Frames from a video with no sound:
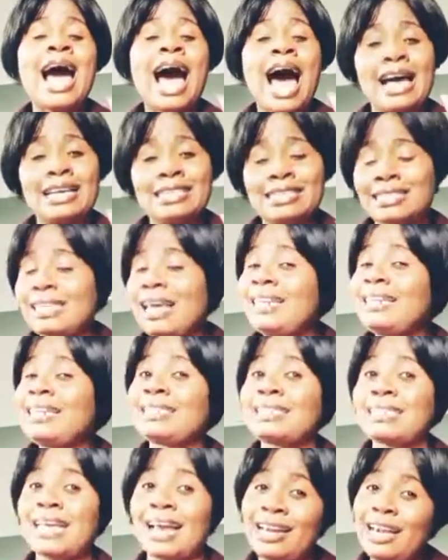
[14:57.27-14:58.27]
and said
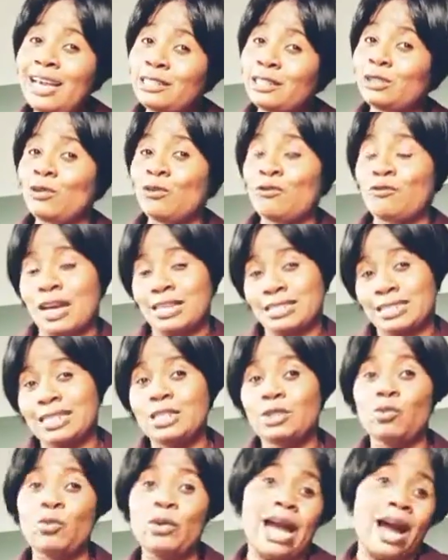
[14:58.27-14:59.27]
in Psalm 82 verse
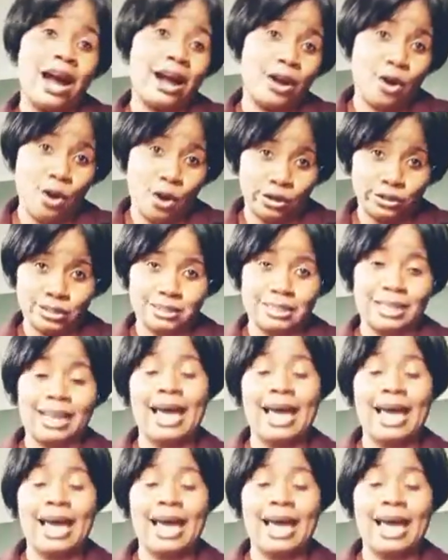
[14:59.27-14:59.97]
6, we are gods